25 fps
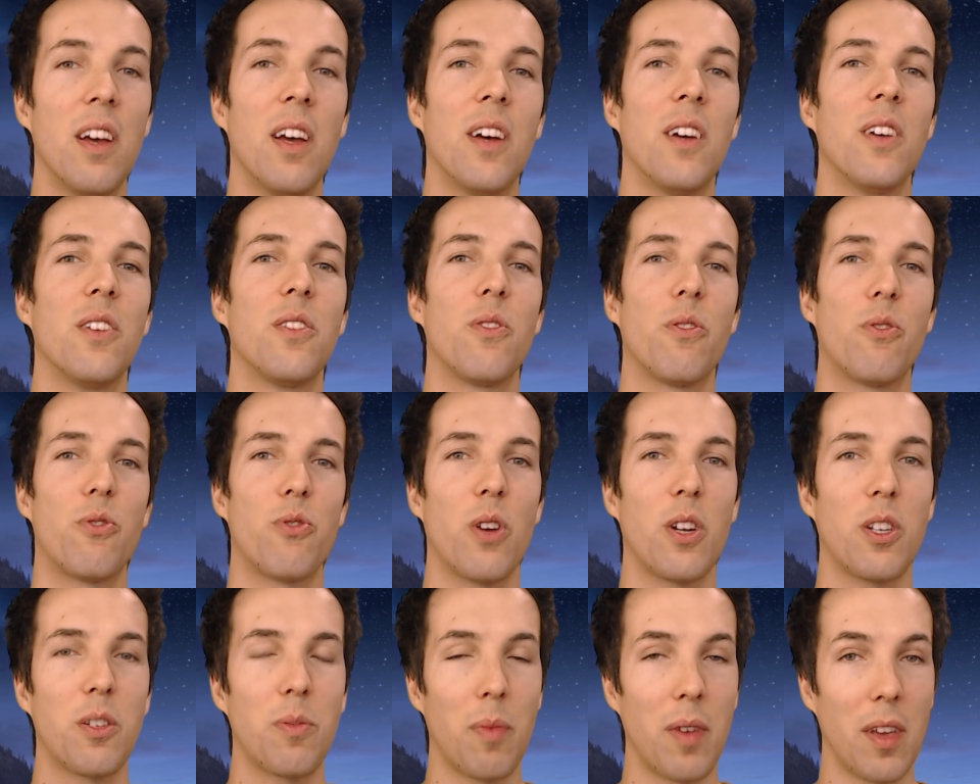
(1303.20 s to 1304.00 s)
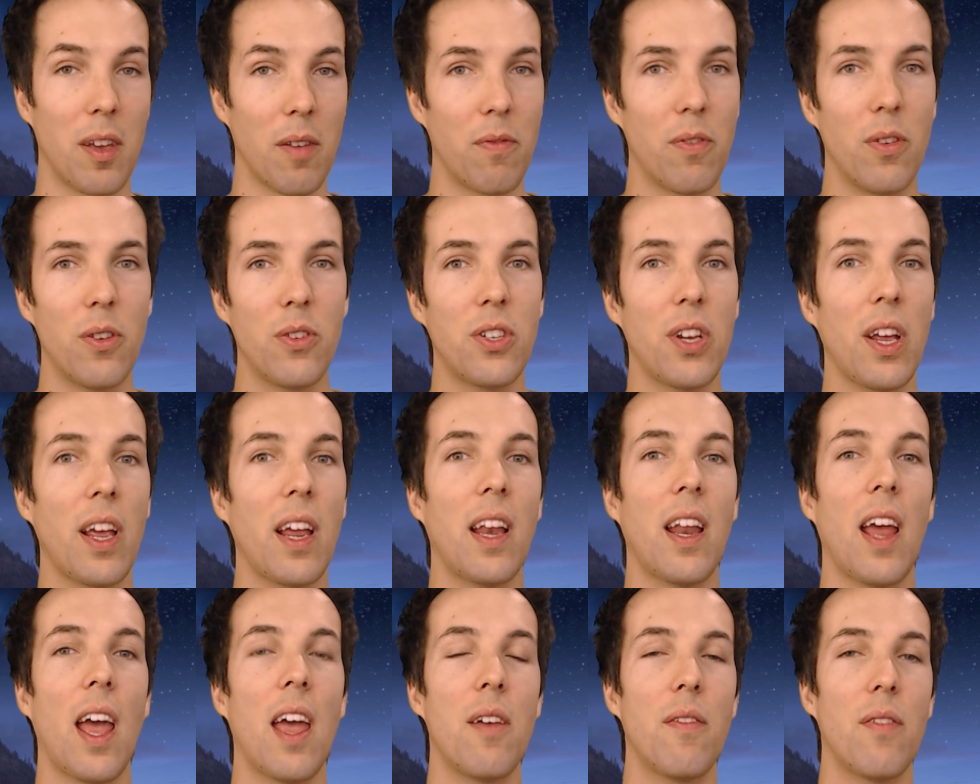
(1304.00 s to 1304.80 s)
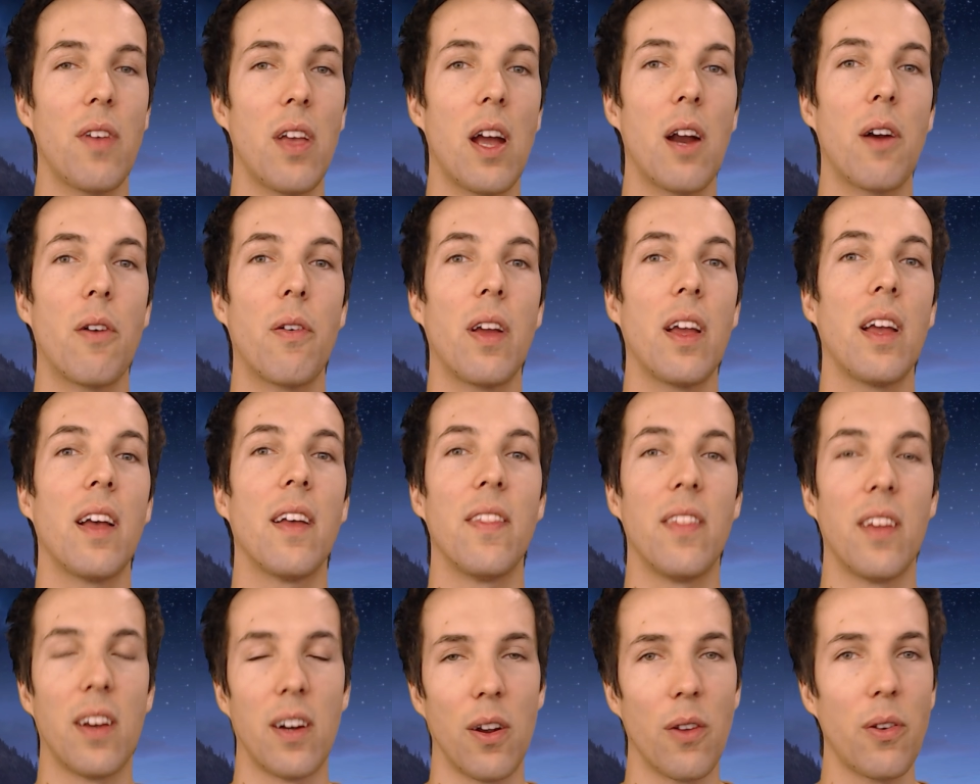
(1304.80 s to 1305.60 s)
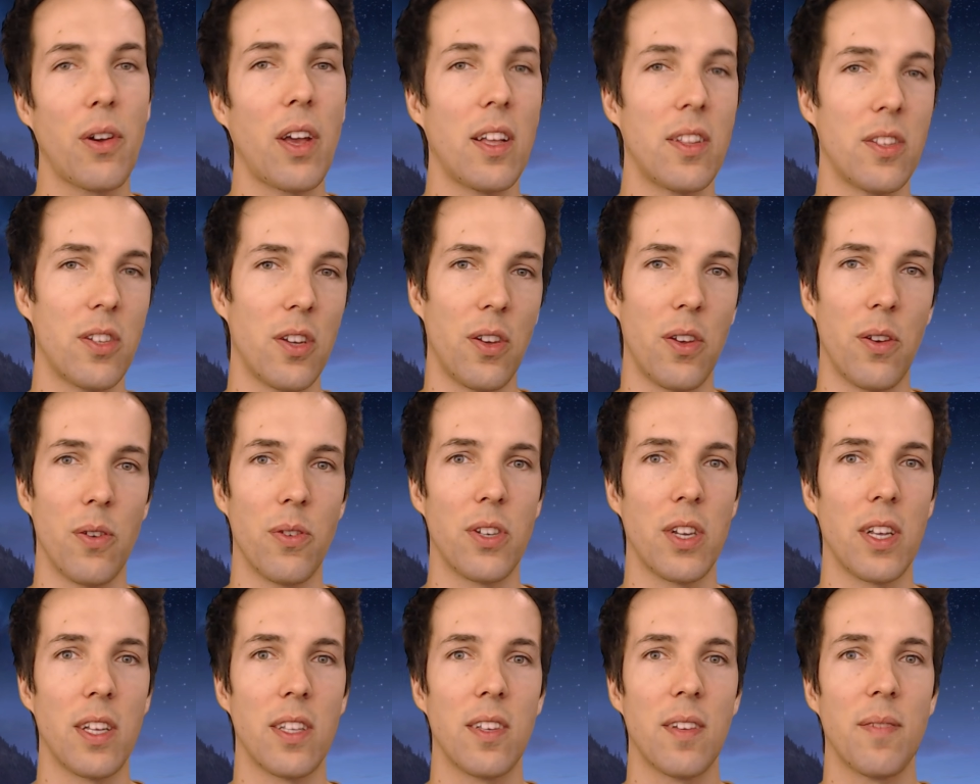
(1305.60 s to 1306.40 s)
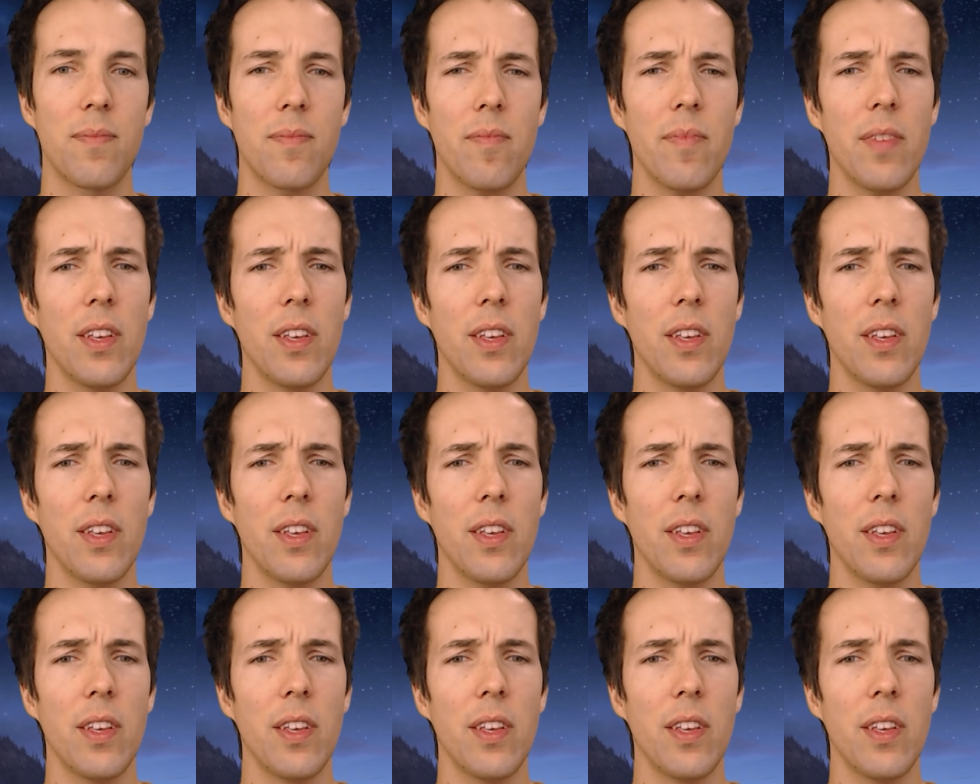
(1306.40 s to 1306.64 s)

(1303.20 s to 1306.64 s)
So trust me, if you see an aviary, they're looking to use it.